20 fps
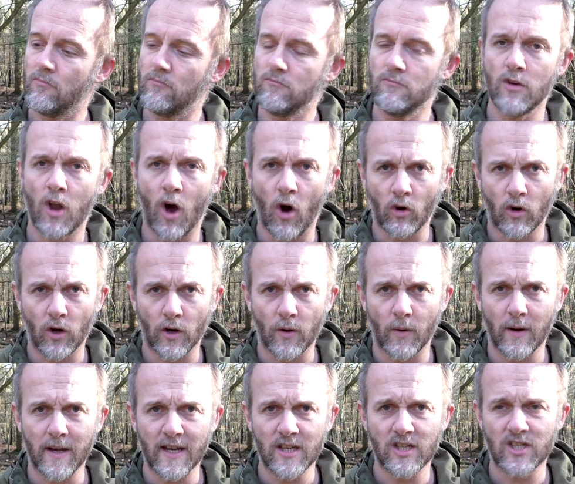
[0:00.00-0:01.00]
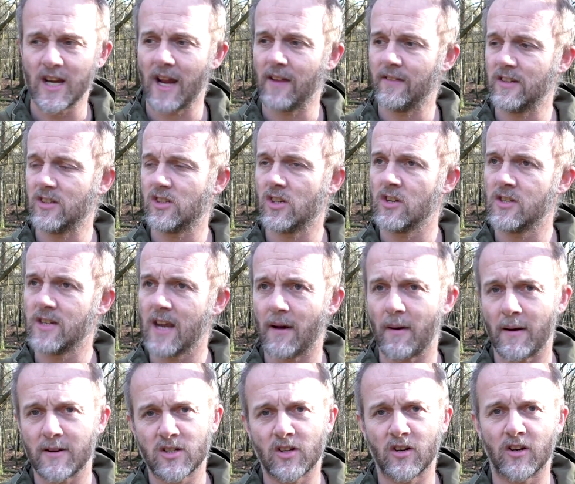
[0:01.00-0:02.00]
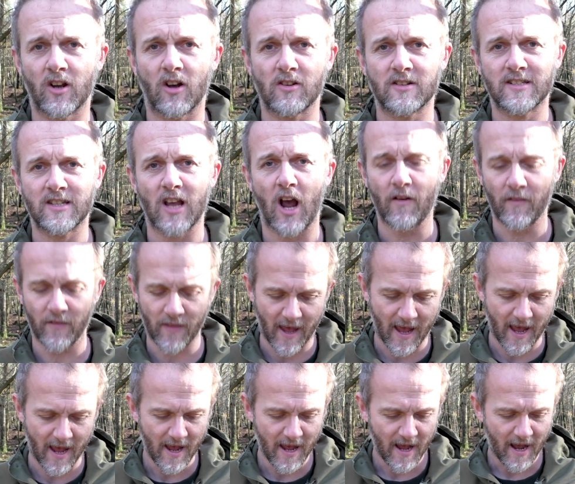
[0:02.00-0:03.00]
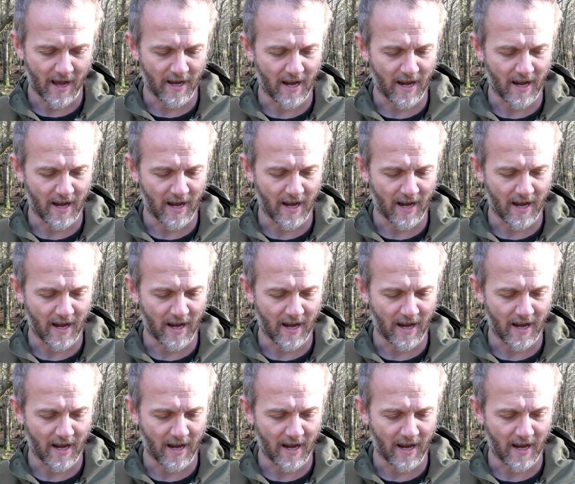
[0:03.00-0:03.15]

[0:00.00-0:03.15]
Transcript: Not going to initiate this just yet. I'm actually going to go sit over there